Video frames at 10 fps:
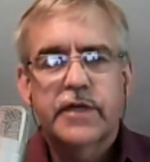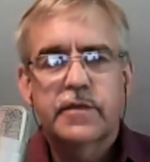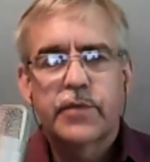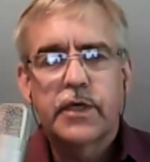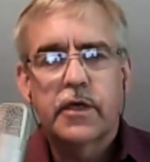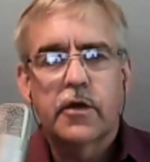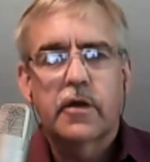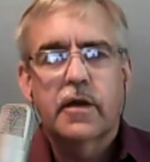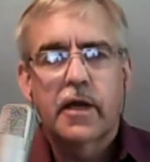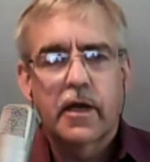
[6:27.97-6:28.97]
to be here.
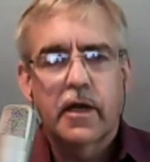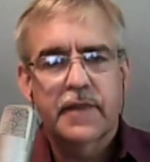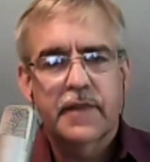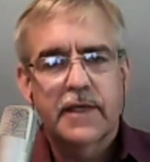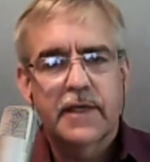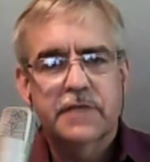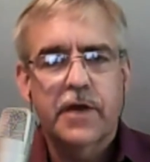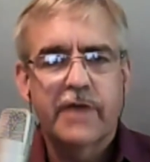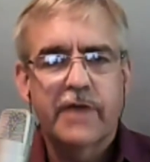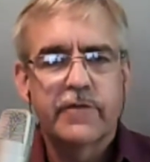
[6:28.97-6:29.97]
Thanks for
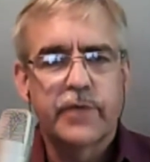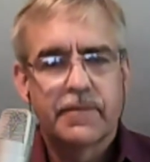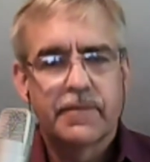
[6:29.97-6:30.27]
having me.